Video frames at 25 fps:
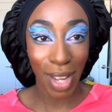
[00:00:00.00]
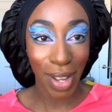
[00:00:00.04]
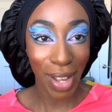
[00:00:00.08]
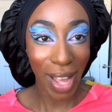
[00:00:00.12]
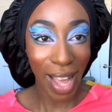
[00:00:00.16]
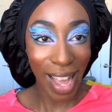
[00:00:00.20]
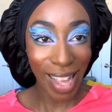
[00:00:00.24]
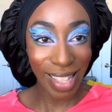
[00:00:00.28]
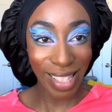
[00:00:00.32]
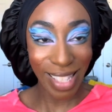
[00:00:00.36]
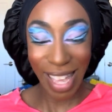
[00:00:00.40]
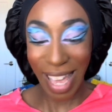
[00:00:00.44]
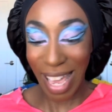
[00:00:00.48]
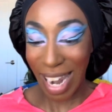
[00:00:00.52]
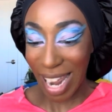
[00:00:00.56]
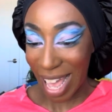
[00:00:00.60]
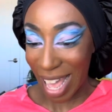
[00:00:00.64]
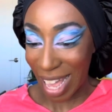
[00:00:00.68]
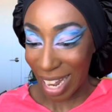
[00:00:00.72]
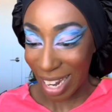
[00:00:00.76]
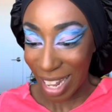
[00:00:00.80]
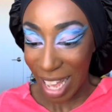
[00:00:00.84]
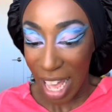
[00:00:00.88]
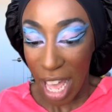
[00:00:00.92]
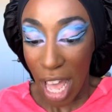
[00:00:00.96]
I did it.
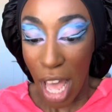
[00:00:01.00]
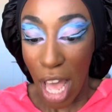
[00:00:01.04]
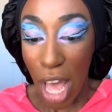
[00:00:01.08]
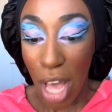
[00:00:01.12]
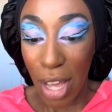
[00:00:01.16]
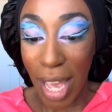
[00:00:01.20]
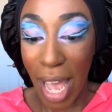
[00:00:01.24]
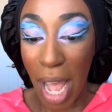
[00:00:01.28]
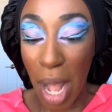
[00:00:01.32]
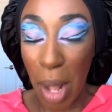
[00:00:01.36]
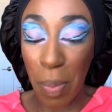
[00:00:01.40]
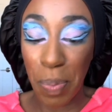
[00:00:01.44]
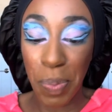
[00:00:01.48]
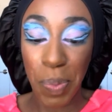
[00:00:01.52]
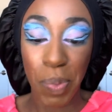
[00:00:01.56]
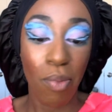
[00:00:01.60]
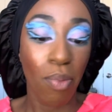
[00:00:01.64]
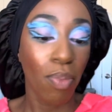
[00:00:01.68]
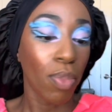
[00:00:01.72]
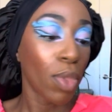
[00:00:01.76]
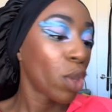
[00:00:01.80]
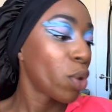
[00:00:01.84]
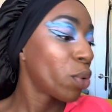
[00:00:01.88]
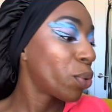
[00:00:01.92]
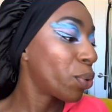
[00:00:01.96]
Okay.
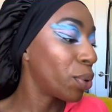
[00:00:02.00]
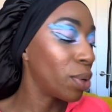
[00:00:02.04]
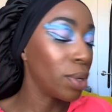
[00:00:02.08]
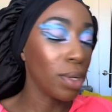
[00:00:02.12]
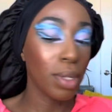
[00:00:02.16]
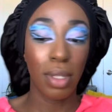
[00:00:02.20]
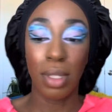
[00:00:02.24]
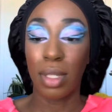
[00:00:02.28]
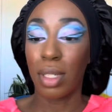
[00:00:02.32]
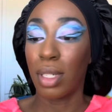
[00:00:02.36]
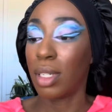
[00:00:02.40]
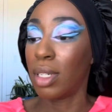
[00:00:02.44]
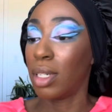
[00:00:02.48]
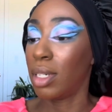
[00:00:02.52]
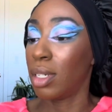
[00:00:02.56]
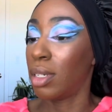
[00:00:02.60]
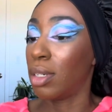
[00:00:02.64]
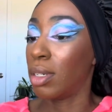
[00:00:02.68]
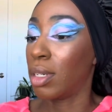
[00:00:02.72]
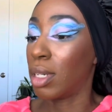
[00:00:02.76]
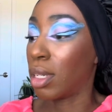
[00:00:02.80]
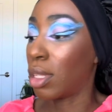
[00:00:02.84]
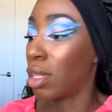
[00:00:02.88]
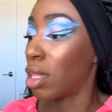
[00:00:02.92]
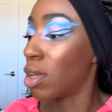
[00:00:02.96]
I'm
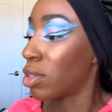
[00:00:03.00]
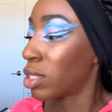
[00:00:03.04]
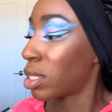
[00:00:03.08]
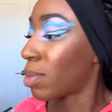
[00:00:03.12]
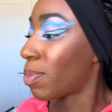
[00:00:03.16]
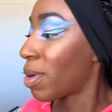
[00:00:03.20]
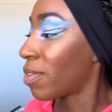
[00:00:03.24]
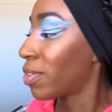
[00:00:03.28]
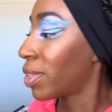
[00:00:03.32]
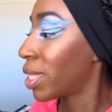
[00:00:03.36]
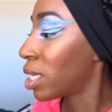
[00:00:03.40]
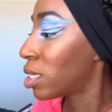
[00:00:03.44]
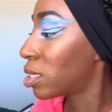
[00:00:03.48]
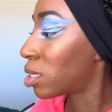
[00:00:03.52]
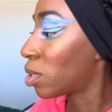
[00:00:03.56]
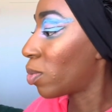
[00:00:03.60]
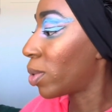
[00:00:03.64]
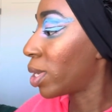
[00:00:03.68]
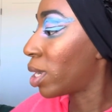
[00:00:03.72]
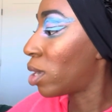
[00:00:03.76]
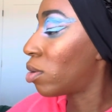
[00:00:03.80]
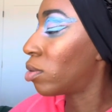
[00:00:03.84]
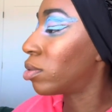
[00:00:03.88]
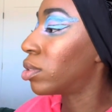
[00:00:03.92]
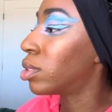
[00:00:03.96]
gonna close up everything so we
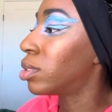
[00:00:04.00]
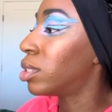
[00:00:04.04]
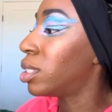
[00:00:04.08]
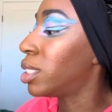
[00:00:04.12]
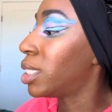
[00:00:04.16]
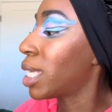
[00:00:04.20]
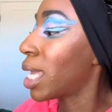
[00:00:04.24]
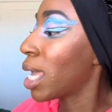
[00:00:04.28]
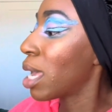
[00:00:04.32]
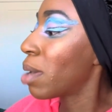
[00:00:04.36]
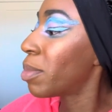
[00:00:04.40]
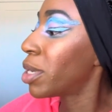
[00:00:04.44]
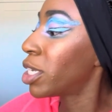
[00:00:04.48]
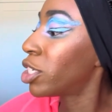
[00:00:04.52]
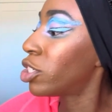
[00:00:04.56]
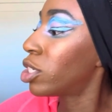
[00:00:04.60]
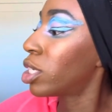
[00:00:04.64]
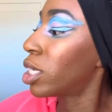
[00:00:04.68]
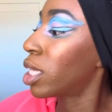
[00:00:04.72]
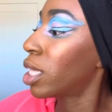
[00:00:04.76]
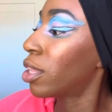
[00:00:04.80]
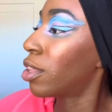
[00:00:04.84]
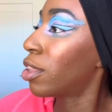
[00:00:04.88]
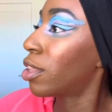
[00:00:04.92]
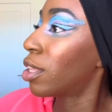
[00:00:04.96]
don't damage
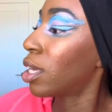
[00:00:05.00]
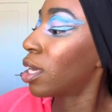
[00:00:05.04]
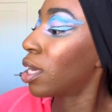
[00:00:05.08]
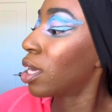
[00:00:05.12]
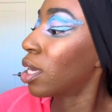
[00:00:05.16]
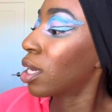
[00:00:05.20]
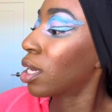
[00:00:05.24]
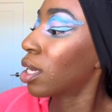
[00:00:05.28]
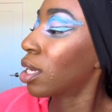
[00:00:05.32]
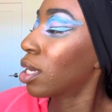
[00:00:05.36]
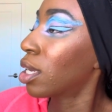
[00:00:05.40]
anything.